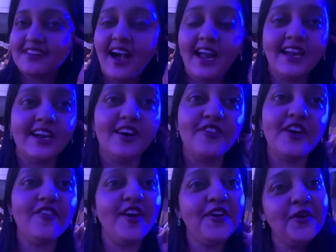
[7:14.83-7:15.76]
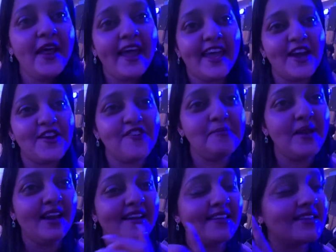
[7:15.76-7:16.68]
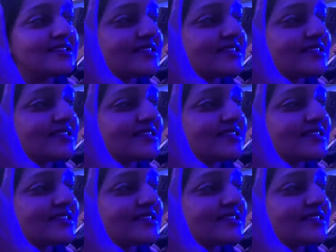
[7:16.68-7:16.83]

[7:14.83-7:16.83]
I love it when you take care of me like this.